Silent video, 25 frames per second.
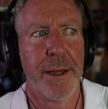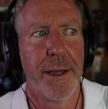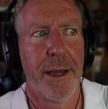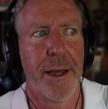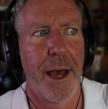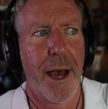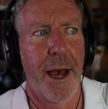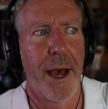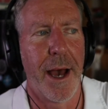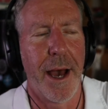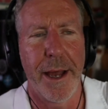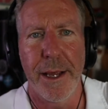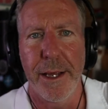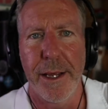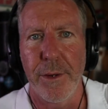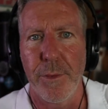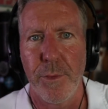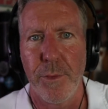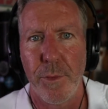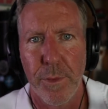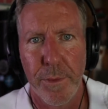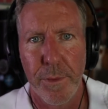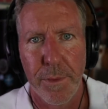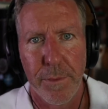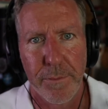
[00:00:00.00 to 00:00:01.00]
My
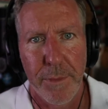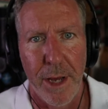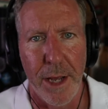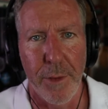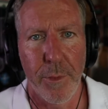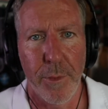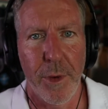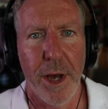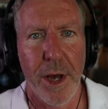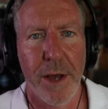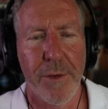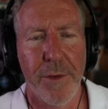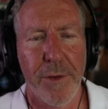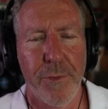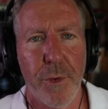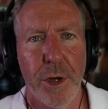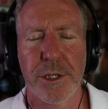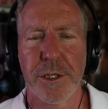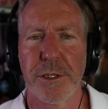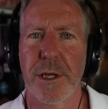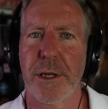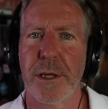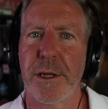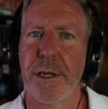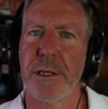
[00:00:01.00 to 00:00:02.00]
wife wishes
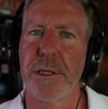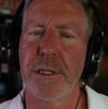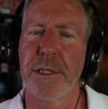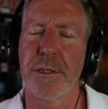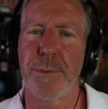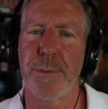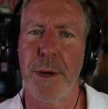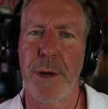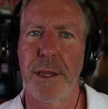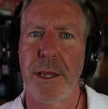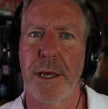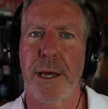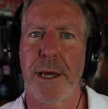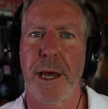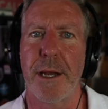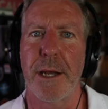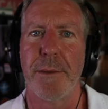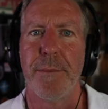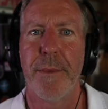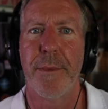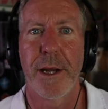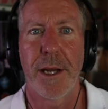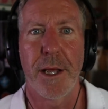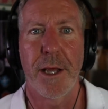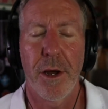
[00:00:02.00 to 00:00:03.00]
I didn't spend that kind of
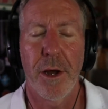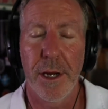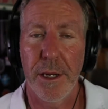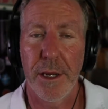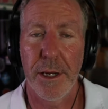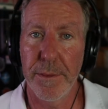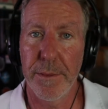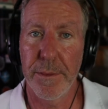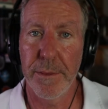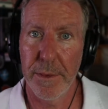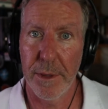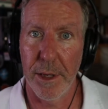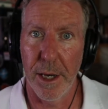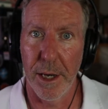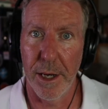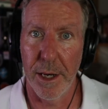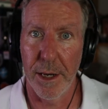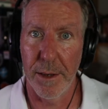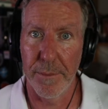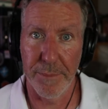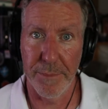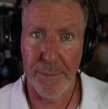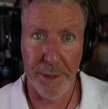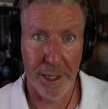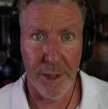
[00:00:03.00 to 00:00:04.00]
money on it.
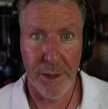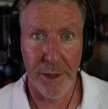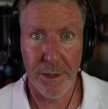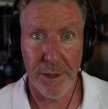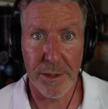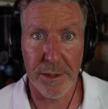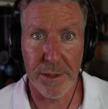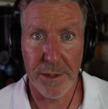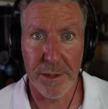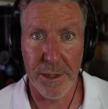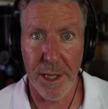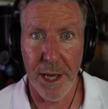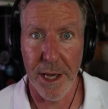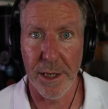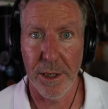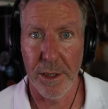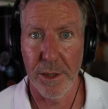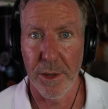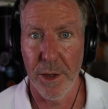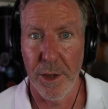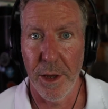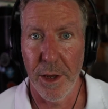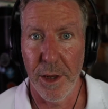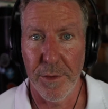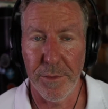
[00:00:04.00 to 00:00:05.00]
Beers that
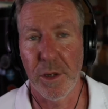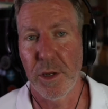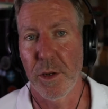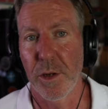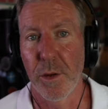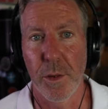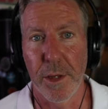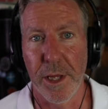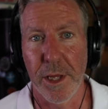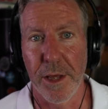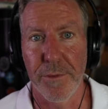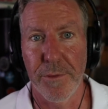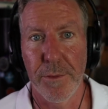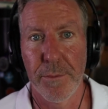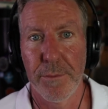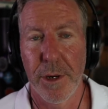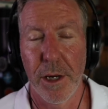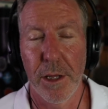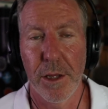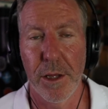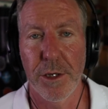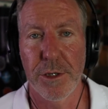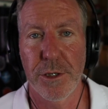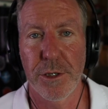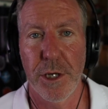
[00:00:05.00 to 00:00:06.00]
can only get from
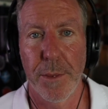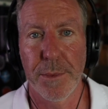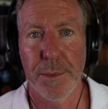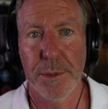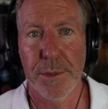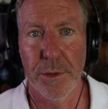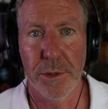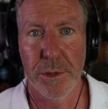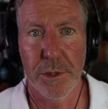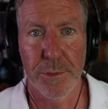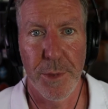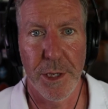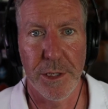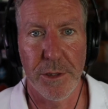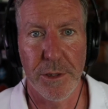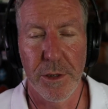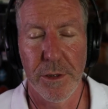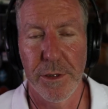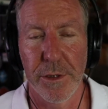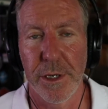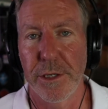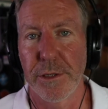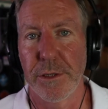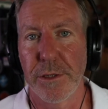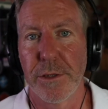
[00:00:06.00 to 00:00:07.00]
bottle shops or in special
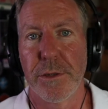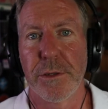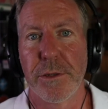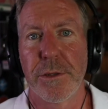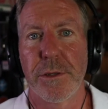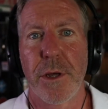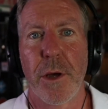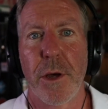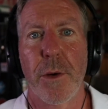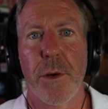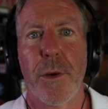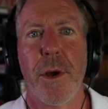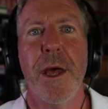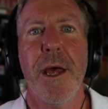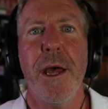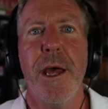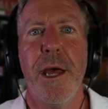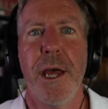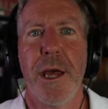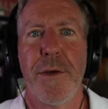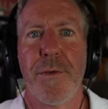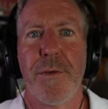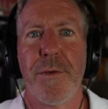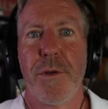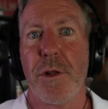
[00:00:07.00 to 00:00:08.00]
editions. So
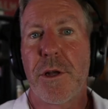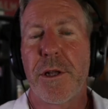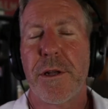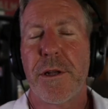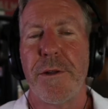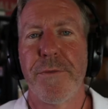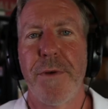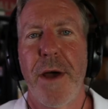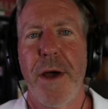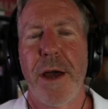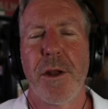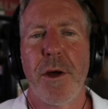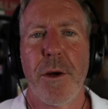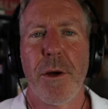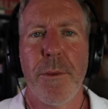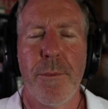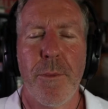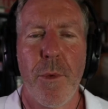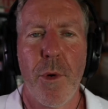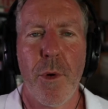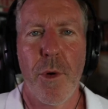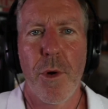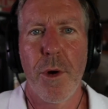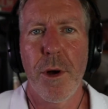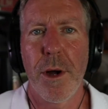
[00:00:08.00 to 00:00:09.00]
if you're looking to find out
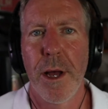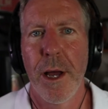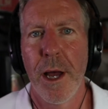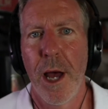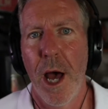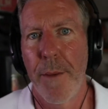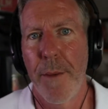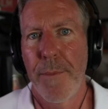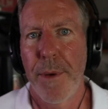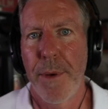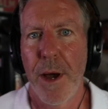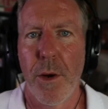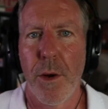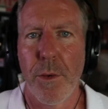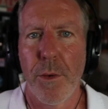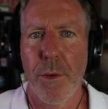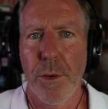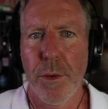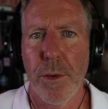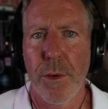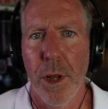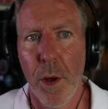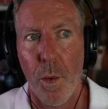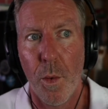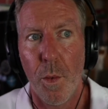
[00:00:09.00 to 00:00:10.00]
more about
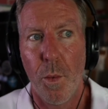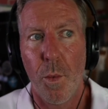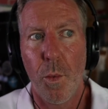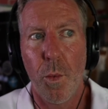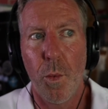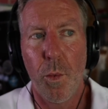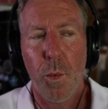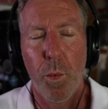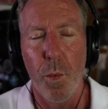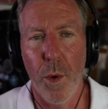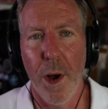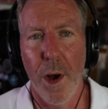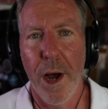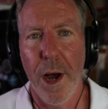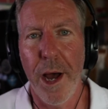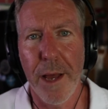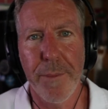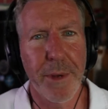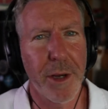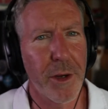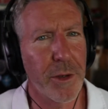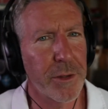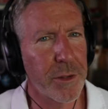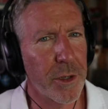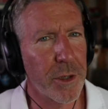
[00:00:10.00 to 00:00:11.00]
why
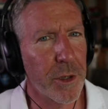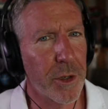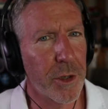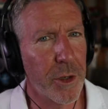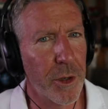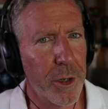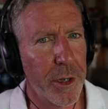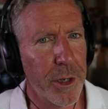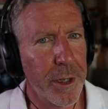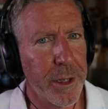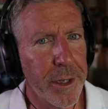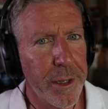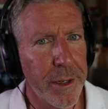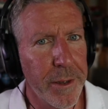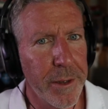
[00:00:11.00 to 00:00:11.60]
beers are good